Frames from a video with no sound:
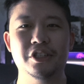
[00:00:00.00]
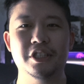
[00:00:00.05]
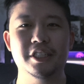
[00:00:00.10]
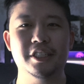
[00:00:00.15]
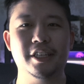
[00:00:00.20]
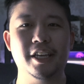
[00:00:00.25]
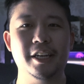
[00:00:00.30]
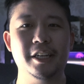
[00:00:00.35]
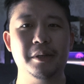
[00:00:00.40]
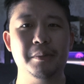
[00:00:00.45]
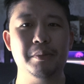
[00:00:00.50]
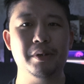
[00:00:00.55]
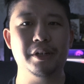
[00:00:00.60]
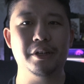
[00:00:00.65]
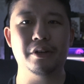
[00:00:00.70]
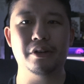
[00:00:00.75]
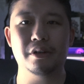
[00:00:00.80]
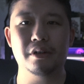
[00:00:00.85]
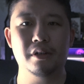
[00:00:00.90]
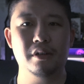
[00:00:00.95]
just getting
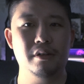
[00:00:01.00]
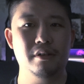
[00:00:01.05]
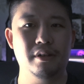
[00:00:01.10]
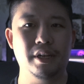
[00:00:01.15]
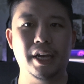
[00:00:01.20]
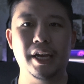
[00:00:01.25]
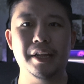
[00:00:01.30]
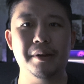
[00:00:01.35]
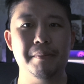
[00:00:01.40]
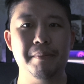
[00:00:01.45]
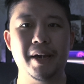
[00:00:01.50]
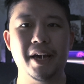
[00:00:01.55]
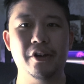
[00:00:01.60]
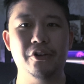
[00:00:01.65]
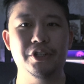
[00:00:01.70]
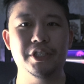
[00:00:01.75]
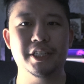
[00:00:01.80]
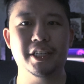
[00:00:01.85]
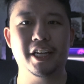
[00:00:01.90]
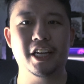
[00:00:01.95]
bigger and
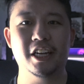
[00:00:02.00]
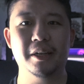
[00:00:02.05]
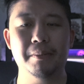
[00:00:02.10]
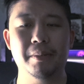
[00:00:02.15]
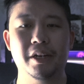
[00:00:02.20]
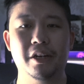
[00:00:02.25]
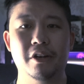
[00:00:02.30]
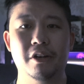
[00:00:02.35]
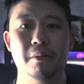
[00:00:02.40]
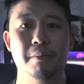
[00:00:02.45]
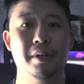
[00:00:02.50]
batteries are getting bigger,